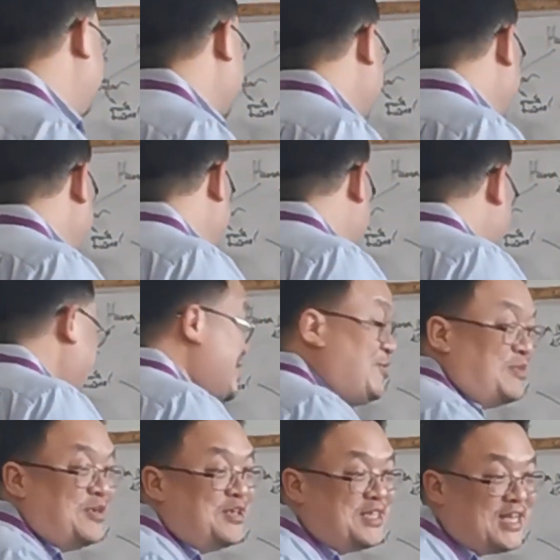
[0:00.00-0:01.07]
Okay, and
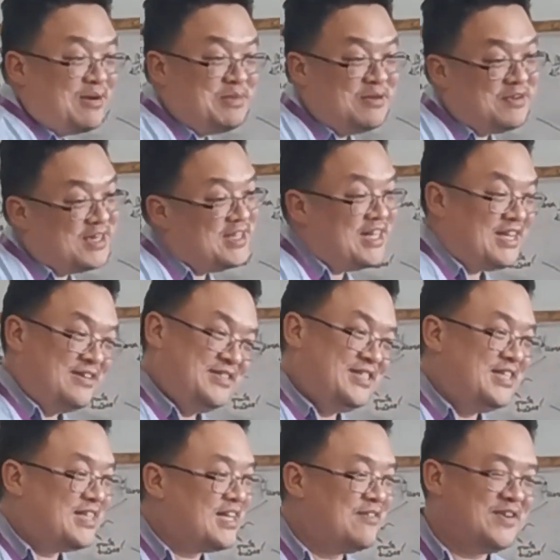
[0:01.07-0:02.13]
tomorrow you tell me whether there
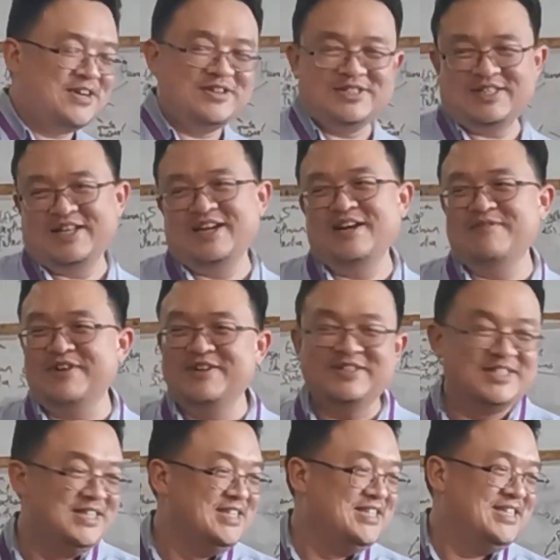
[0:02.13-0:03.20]
is Geta virus, Langat
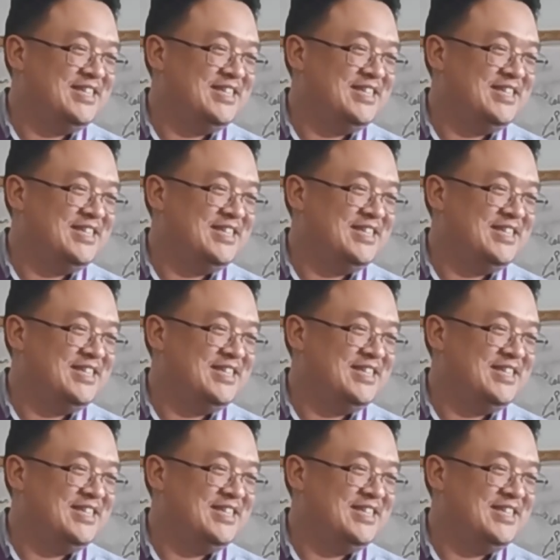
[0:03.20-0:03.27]
virus.